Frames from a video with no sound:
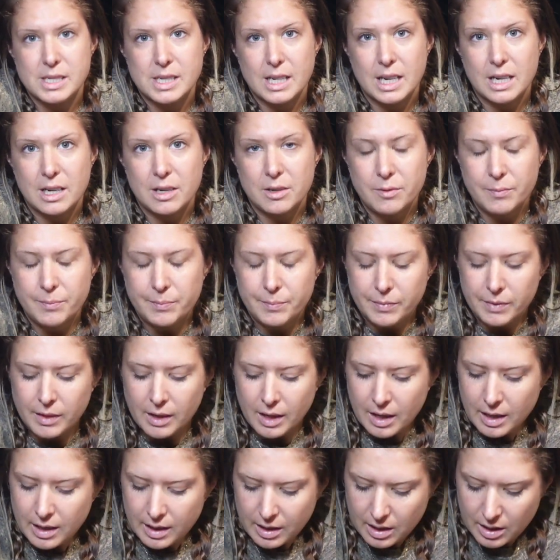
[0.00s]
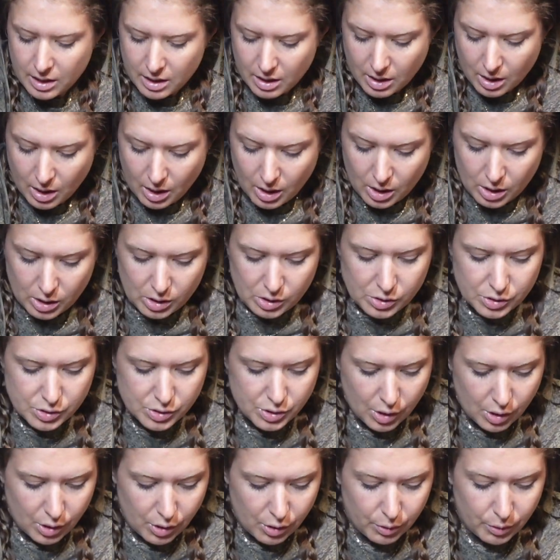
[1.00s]
now.
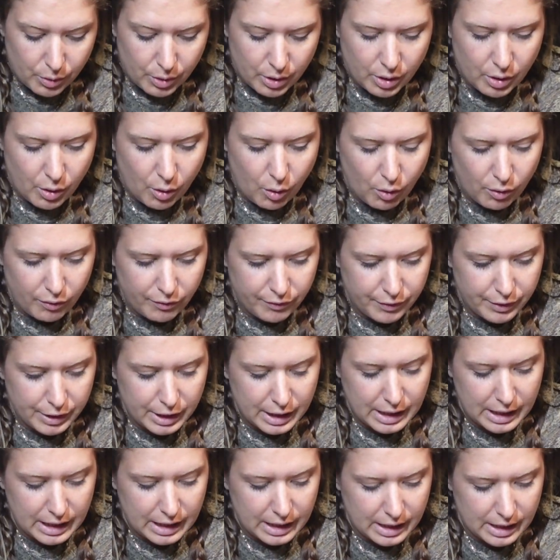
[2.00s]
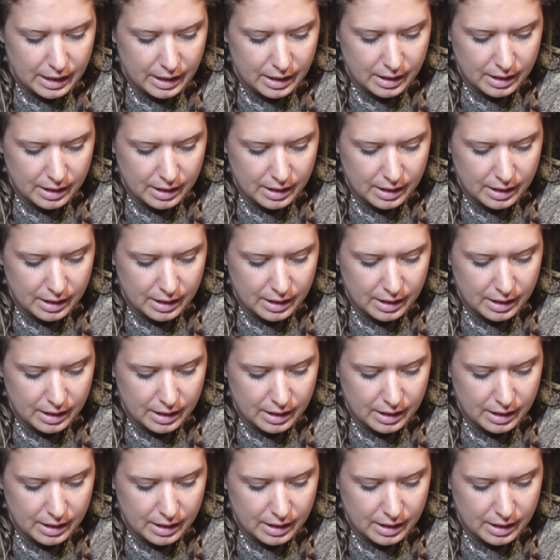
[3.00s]
So hopefully